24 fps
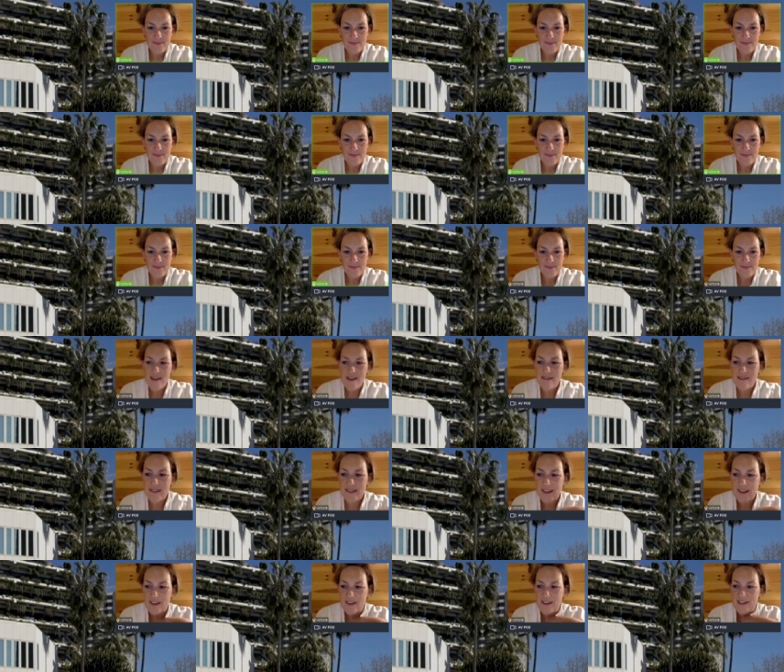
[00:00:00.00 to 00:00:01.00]
So here
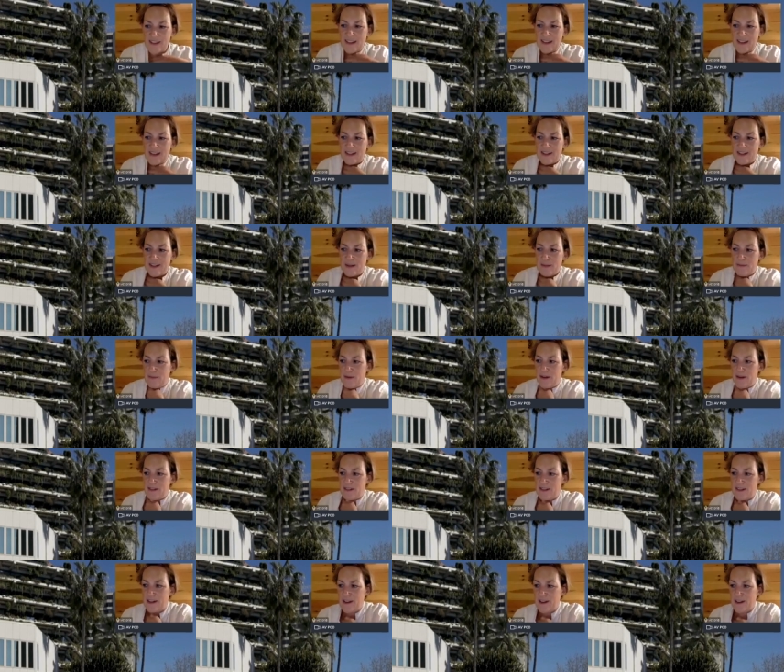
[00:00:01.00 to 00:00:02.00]
is our centre in
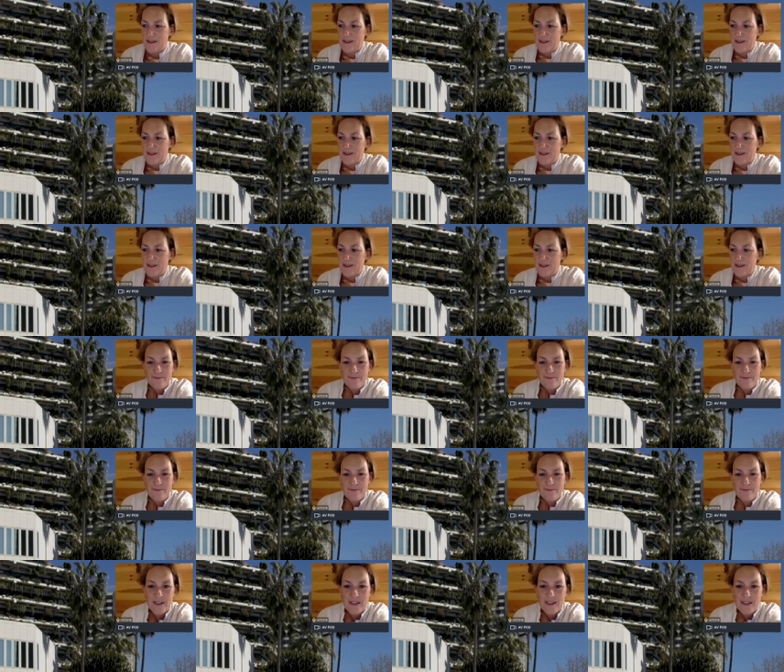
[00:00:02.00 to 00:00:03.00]
Barcelona,
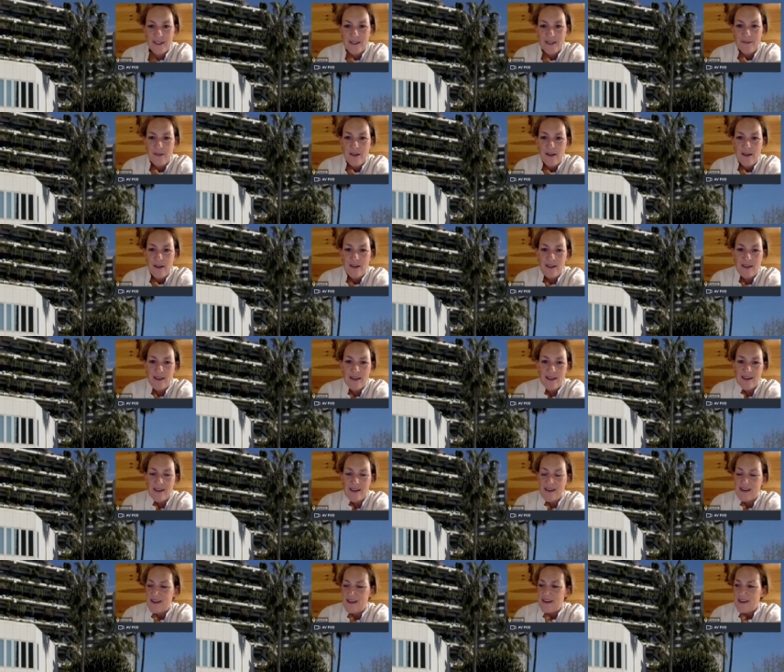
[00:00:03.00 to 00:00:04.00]
which is a
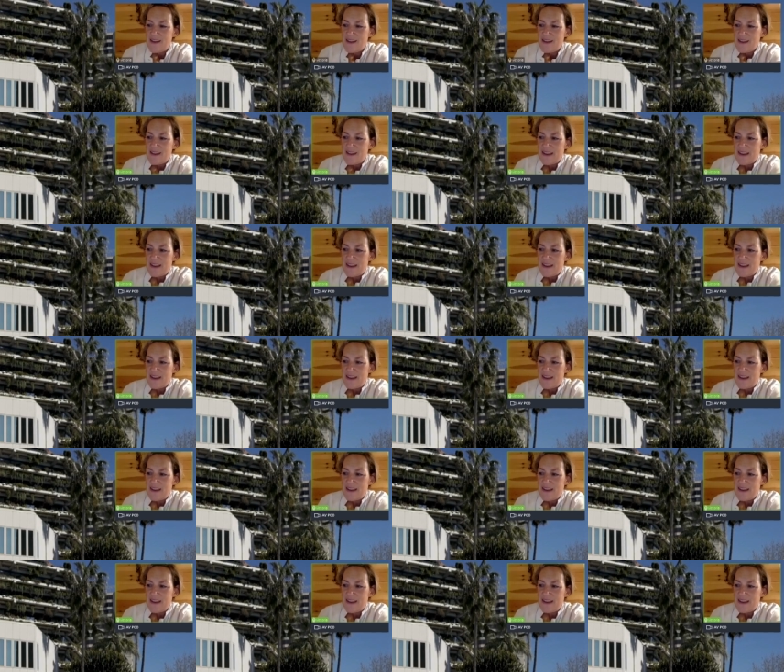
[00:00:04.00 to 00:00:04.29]
very